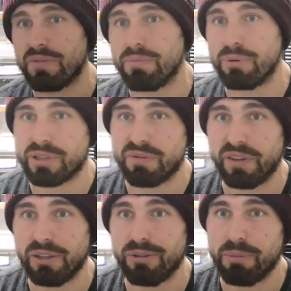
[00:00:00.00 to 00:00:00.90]
of
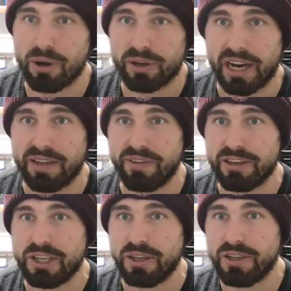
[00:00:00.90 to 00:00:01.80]
Butterfield and
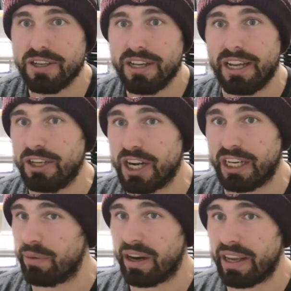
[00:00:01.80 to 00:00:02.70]
Bogdanovic in
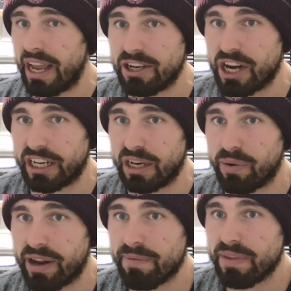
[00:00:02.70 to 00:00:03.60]
January, 8
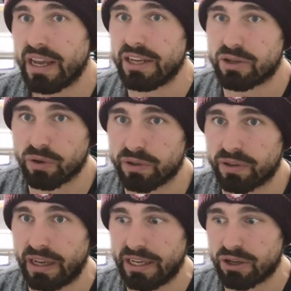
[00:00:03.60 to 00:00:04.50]
January. It's good
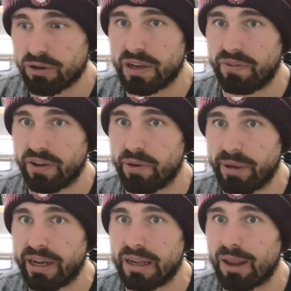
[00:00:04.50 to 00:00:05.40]
if you're a
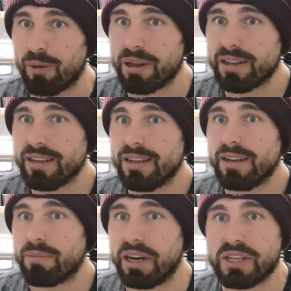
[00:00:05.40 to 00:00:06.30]
big club,
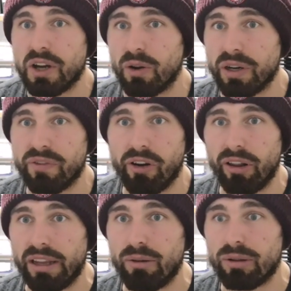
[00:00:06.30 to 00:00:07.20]
but it's not good if you're a
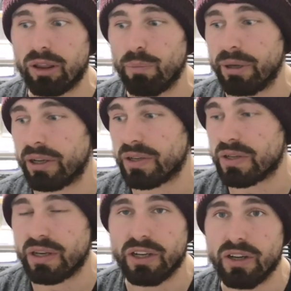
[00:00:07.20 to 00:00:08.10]
little club because,
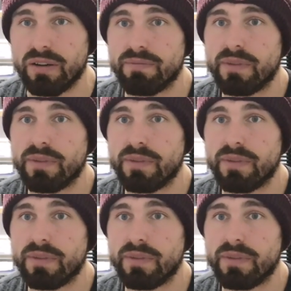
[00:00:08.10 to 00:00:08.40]
you know,